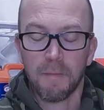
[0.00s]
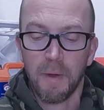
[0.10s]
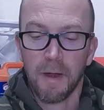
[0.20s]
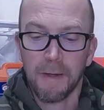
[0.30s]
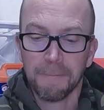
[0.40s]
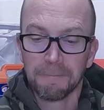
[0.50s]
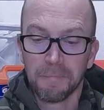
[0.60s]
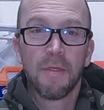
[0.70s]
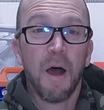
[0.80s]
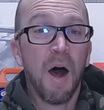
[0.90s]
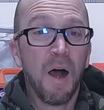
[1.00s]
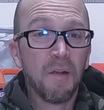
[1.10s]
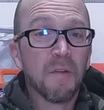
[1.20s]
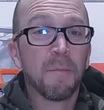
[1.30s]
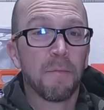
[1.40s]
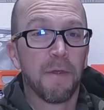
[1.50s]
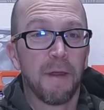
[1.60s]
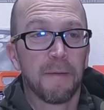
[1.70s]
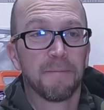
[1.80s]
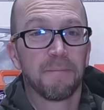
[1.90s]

of the body. The awesome thing